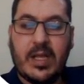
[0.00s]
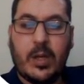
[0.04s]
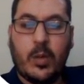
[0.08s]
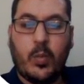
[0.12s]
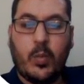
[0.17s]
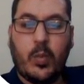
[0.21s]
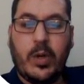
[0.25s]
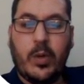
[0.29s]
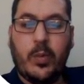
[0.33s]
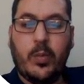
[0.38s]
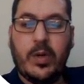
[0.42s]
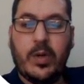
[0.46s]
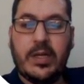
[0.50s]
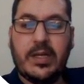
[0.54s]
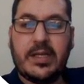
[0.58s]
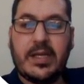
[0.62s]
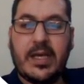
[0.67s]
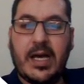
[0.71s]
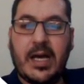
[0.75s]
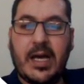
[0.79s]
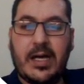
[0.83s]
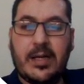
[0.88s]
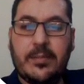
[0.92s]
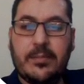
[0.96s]
we will
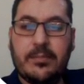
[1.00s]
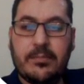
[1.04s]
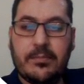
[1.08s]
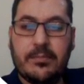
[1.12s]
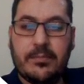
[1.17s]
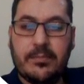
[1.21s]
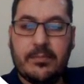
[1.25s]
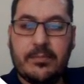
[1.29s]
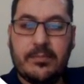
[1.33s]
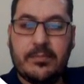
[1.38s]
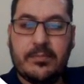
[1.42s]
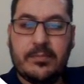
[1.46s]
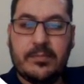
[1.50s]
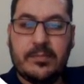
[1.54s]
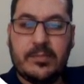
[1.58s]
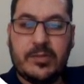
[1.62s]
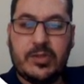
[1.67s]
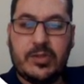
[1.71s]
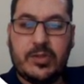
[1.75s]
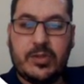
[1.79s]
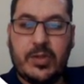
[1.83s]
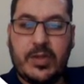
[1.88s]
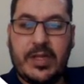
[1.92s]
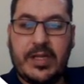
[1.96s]
come
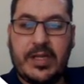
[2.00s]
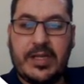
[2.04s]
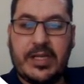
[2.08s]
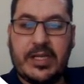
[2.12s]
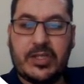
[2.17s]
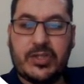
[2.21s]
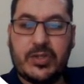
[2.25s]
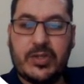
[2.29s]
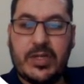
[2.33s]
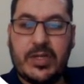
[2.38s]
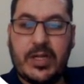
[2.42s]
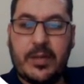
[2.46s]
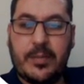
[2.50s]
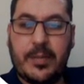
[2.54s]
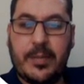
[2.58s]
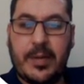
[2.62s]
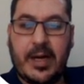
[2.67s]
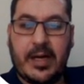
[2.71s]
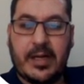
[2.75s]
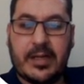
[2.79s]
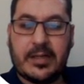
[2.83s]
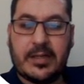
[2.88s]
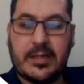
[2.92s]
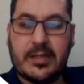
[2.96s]
to the national
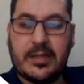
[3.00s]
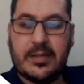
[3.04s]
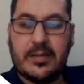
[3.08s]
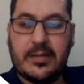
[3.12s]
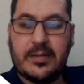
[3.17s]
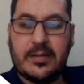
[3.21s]
park.